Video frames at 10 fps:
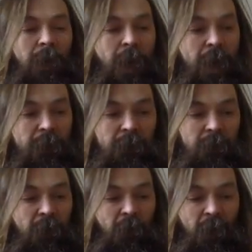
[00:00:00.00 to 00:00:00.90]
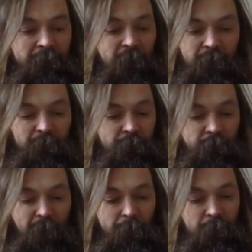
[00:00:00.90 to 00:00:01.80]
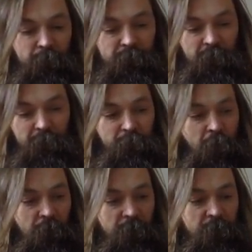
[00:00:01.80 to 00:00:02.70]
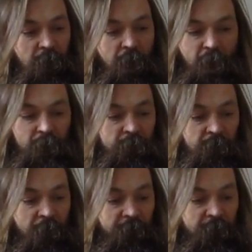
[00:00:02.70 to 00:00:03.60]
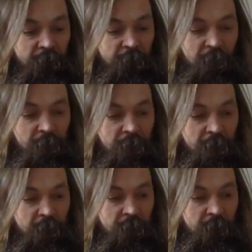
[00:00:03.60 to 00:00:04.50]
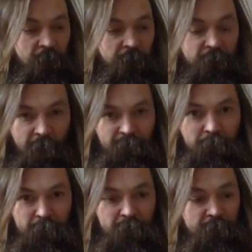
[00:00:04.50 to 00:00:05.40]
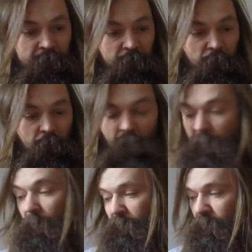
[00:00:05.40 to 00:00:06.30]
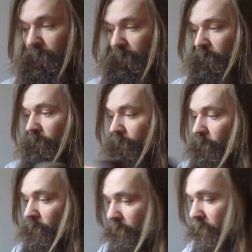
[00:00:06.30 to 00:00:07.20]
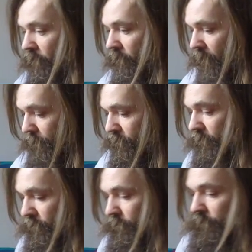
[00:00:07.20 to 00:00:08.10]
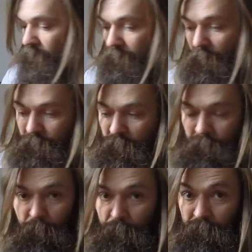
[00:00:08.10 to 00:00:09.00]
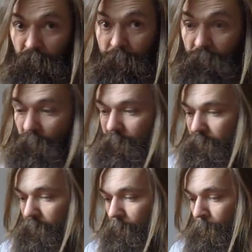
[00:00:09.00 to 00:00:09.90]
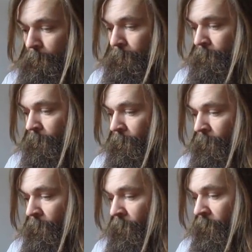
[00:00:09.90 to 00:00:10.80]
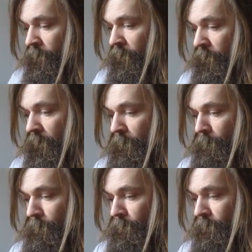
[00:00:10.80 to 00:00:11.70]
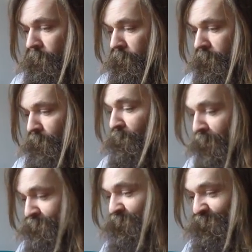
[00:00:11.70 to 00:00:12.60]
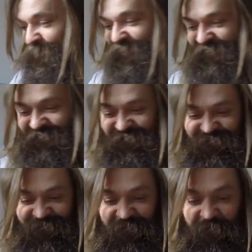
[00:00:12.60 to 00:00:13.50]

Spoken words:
and I've ran through brambles and rocks and everything, and they haven't been an issue. But I just think for obstacles, those extra bumpers are going to be great. But I'm still really drawn to the